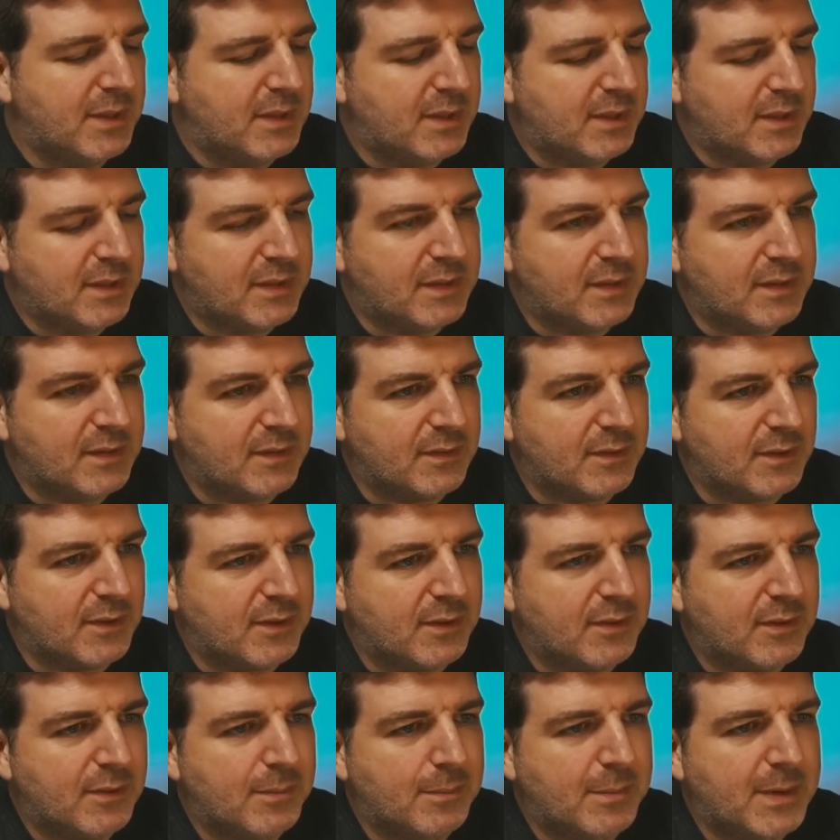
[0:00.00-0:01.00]
this is
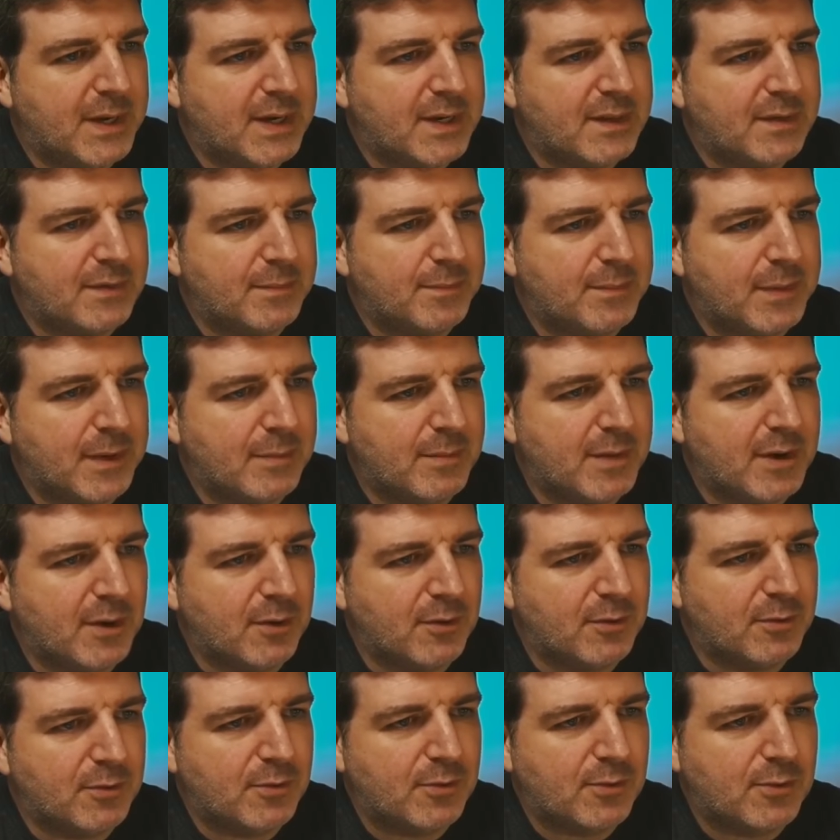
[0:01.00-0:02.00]
not the best, maybe
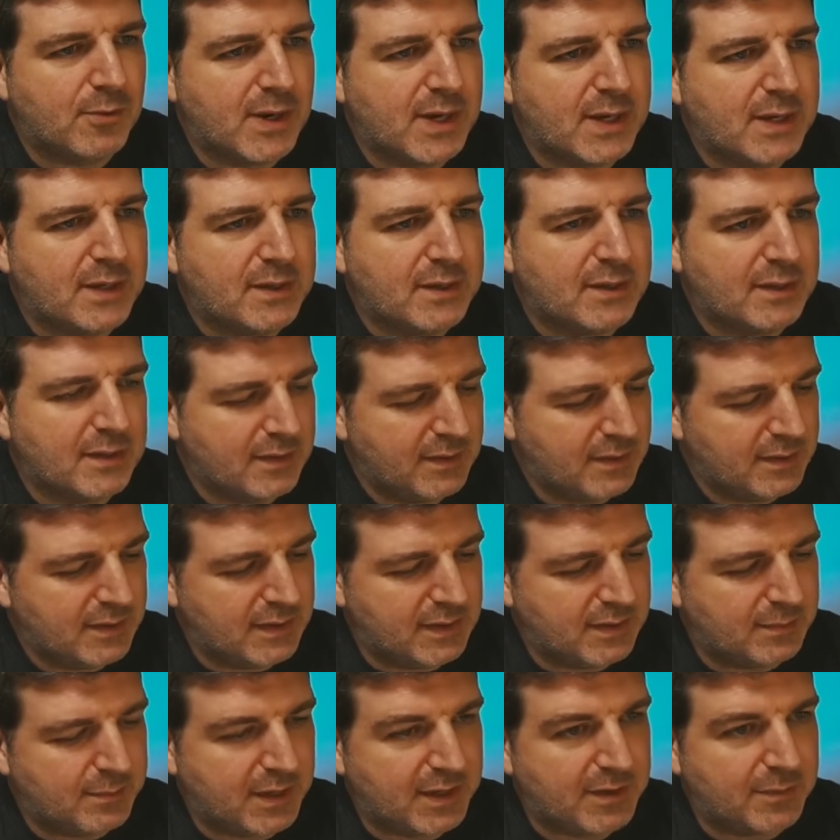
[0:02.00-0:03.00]
on great,
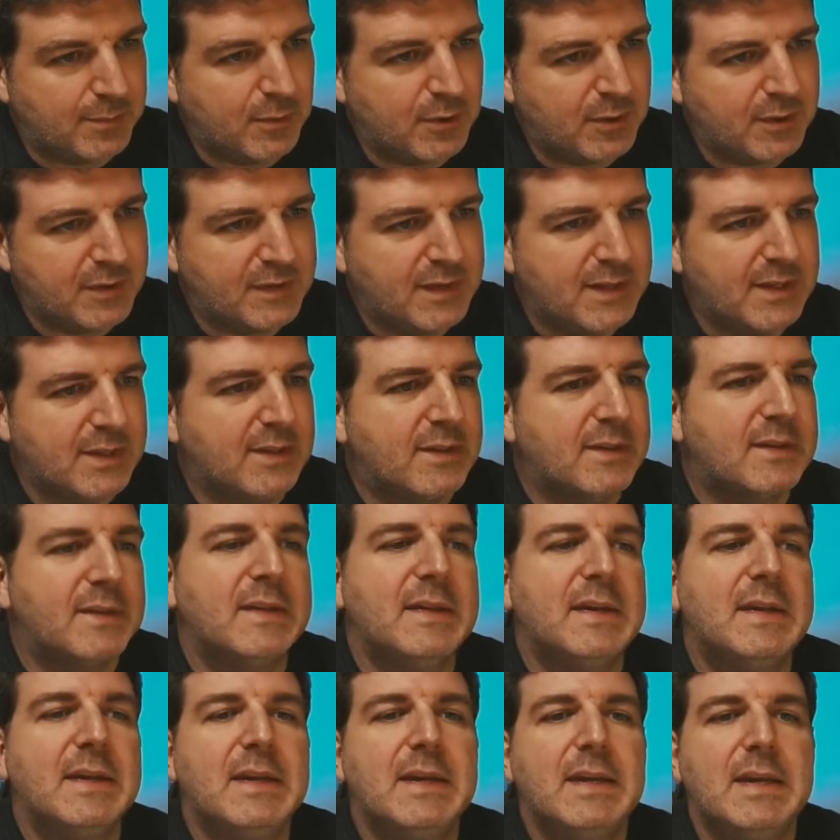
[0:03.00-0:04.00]
it makes more sense.
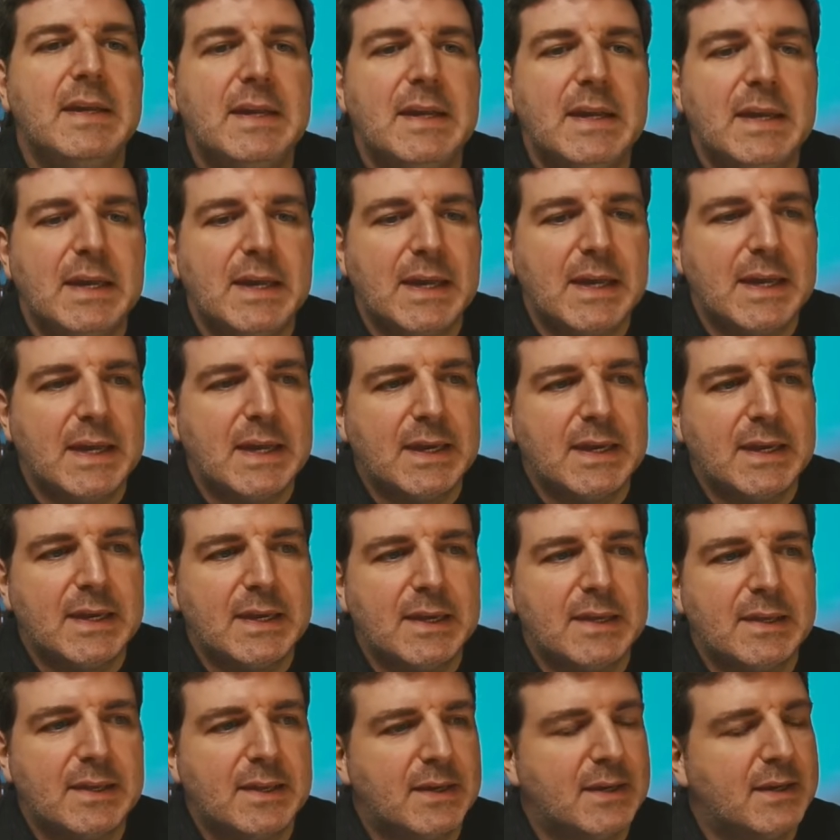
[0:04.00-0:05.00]

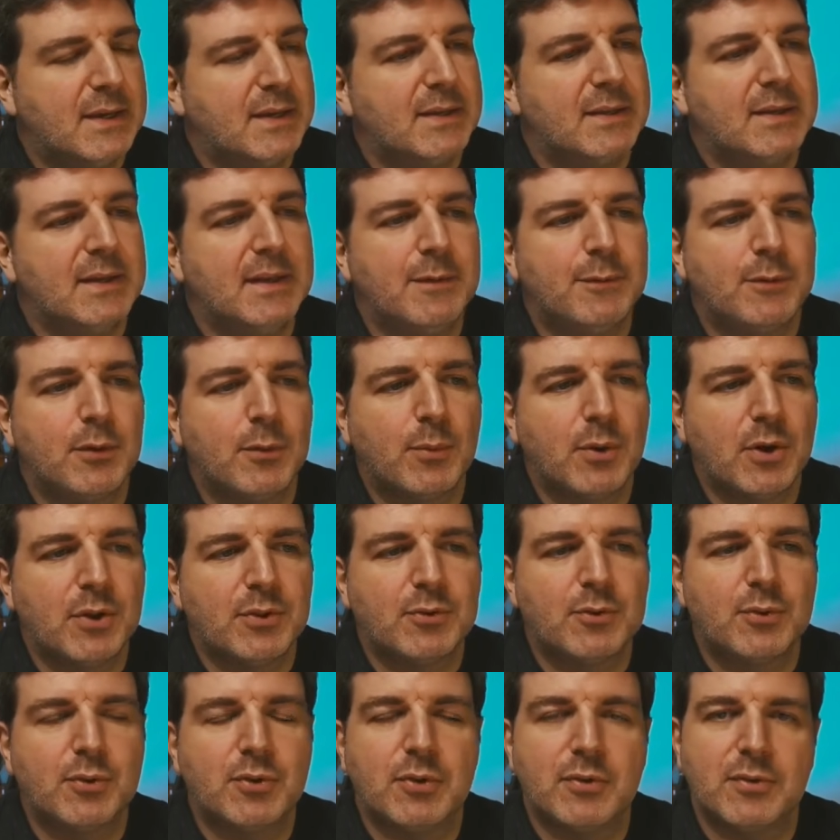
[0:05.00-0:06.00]
And if you
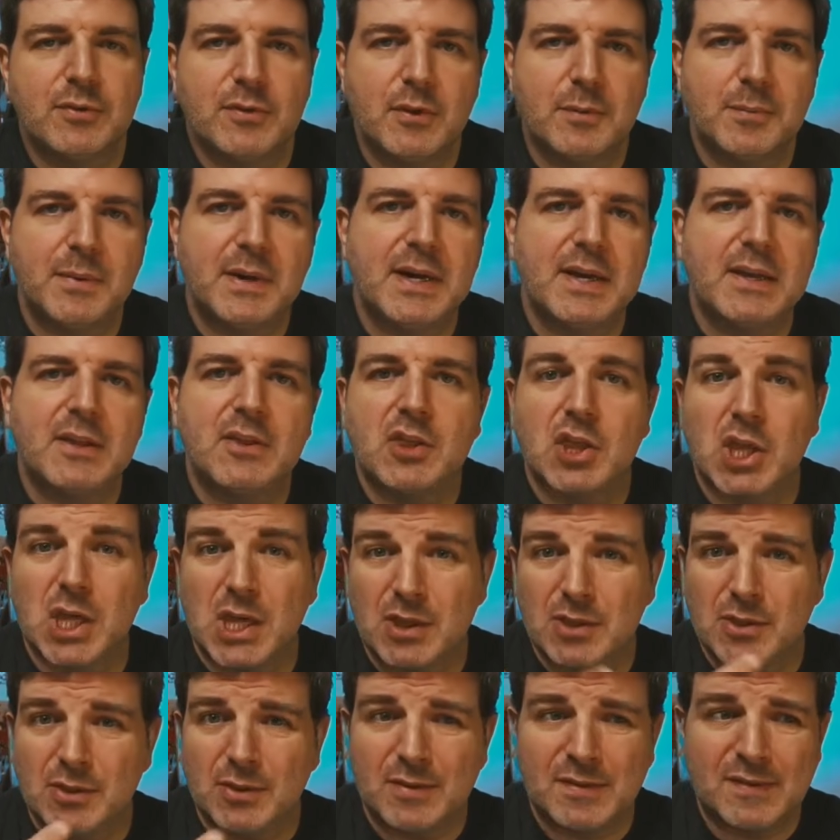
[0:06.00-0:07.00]
want to customize,
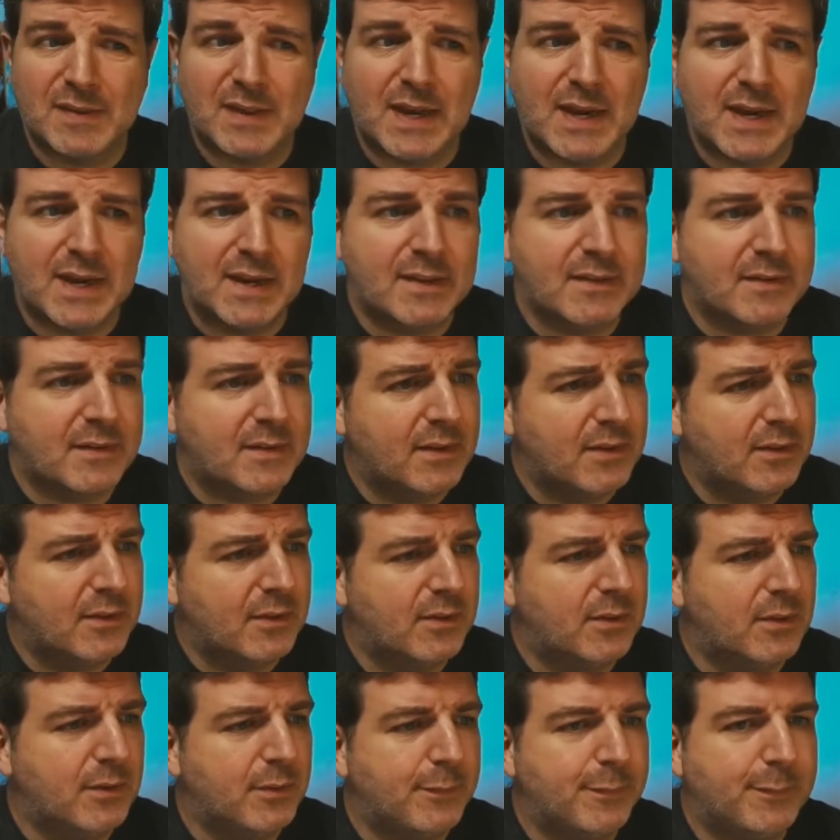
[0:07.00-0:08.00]
change the size,
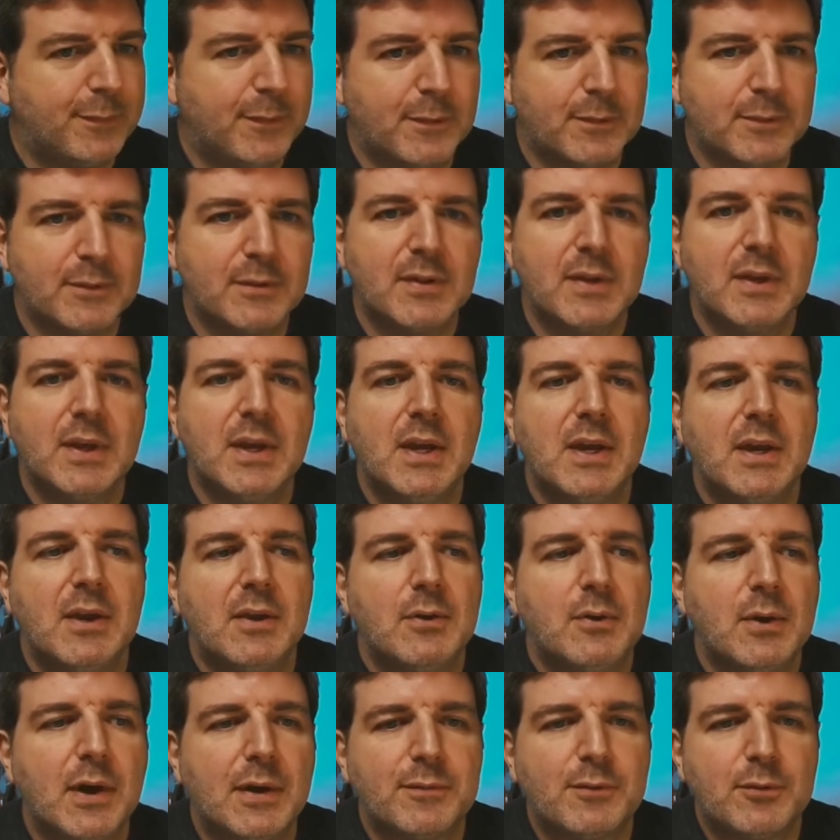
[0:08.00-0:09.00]
the font,
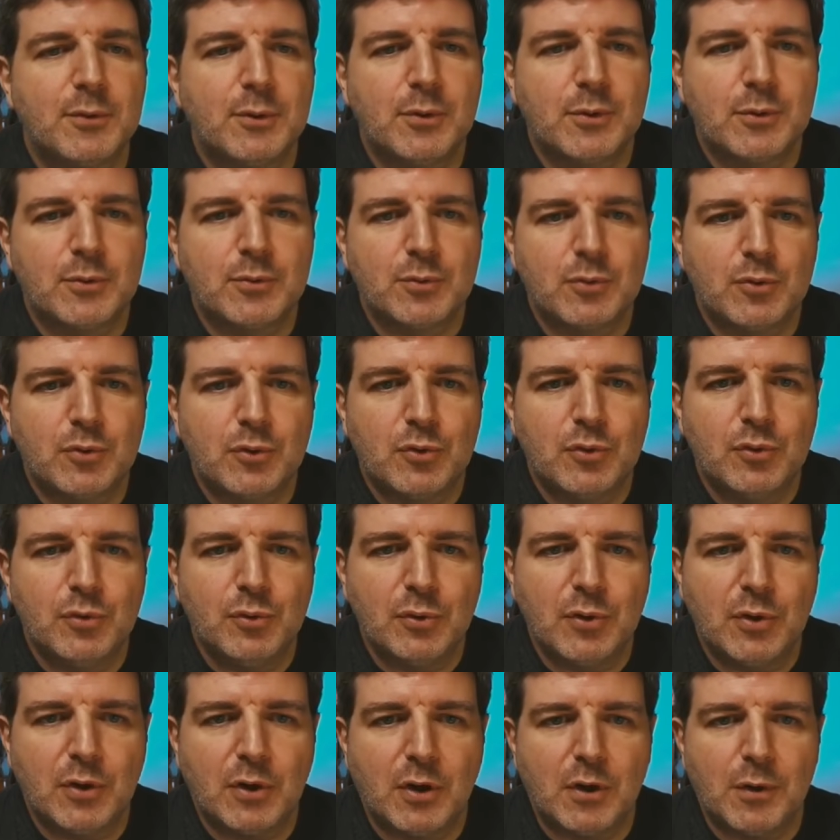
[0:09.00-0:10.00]
you have to go to
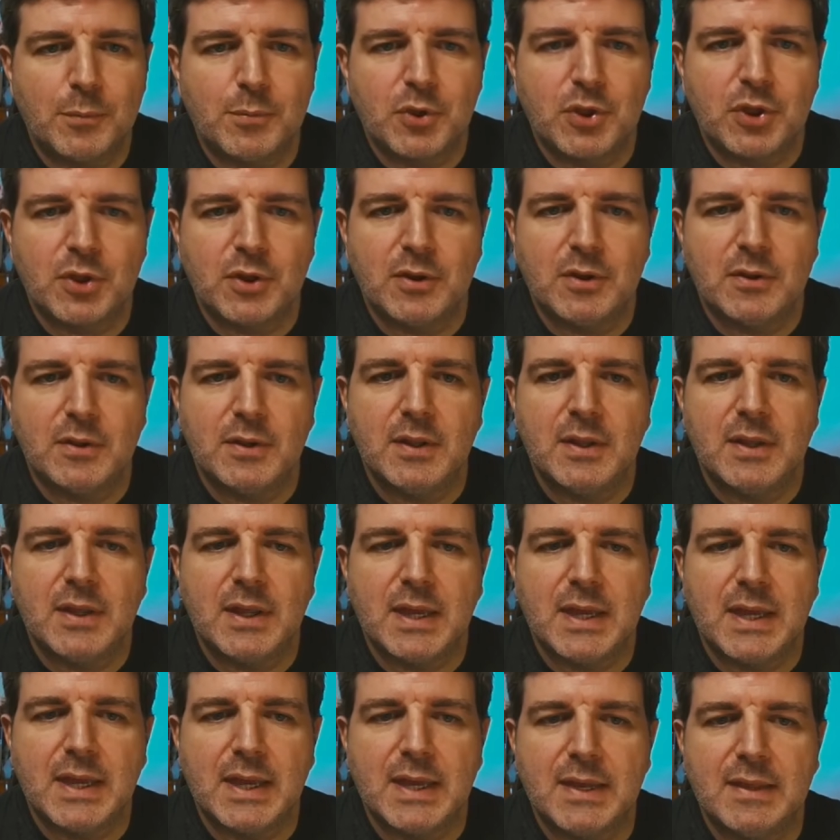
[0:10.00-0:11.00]
Tool Option
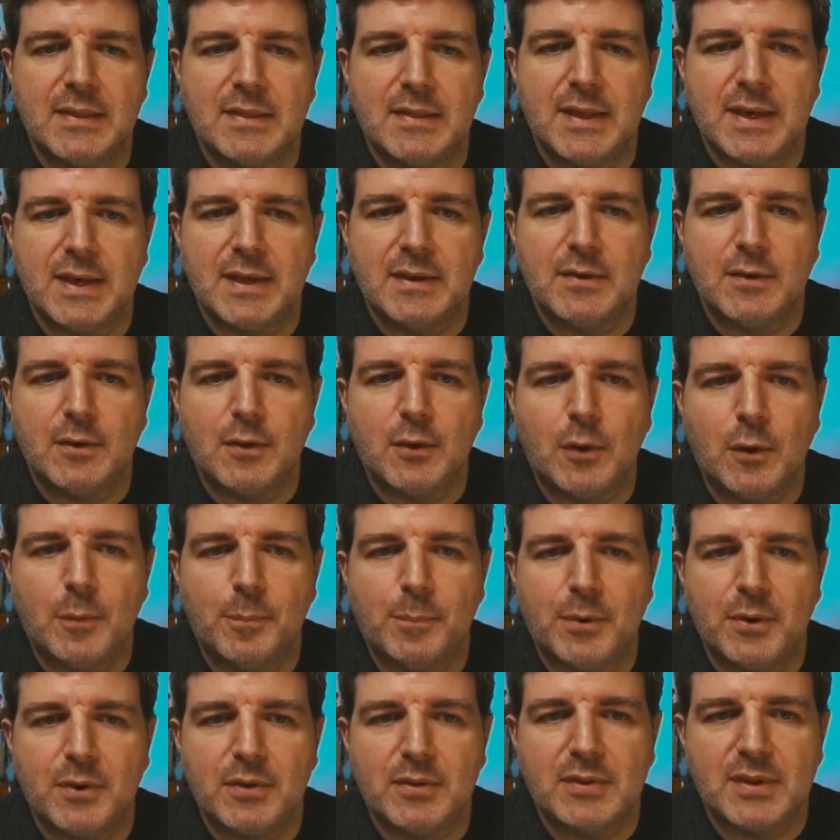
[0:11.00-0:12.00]
and then
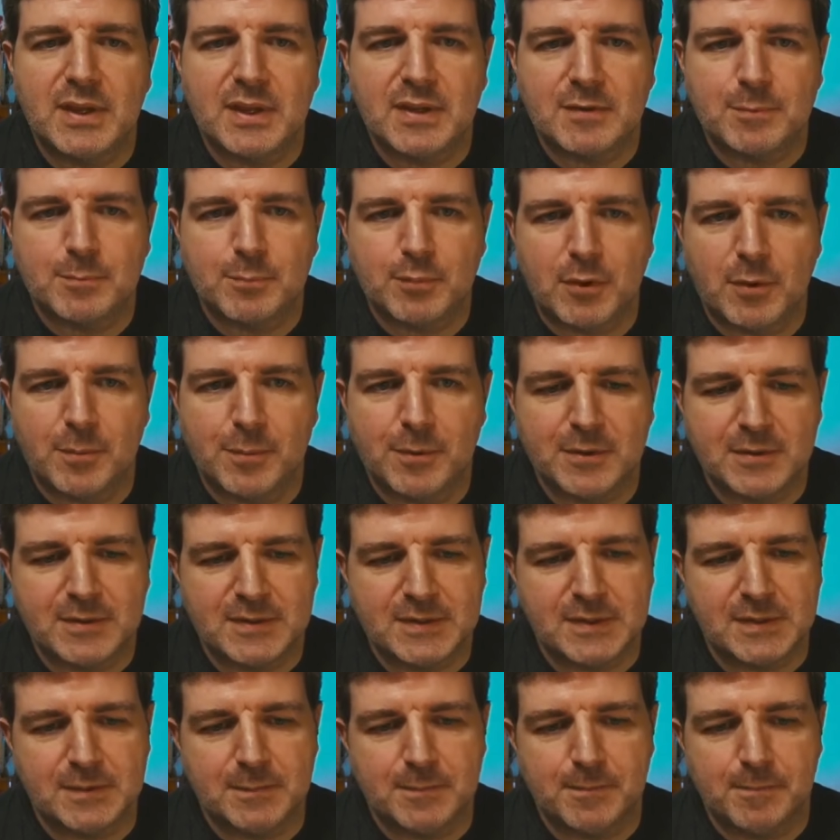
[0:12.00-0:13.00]
Open Text
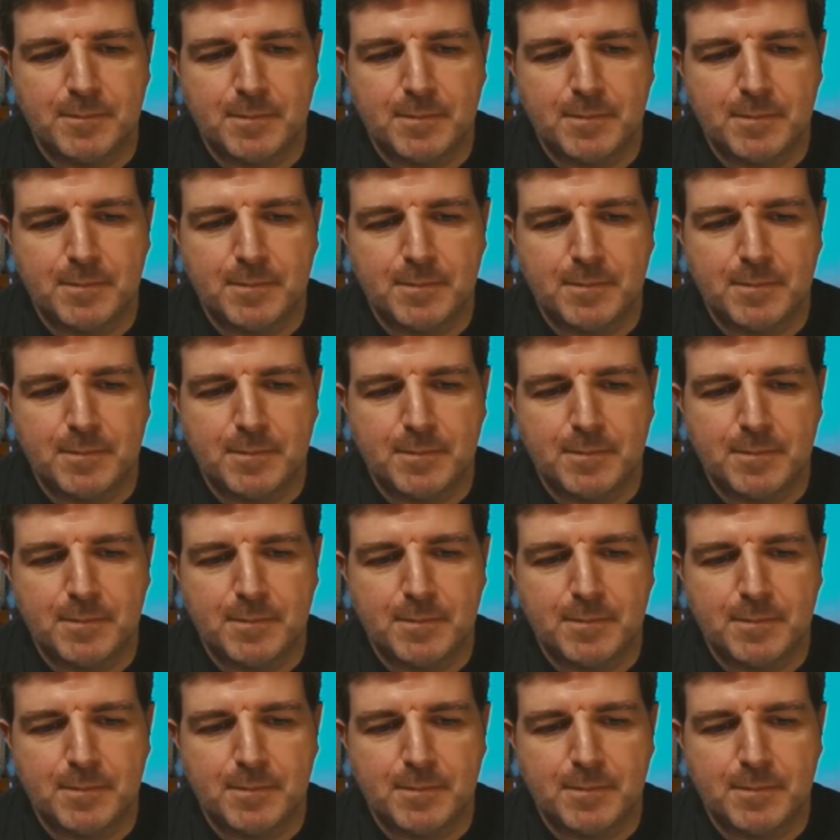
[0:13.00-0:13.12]
Property.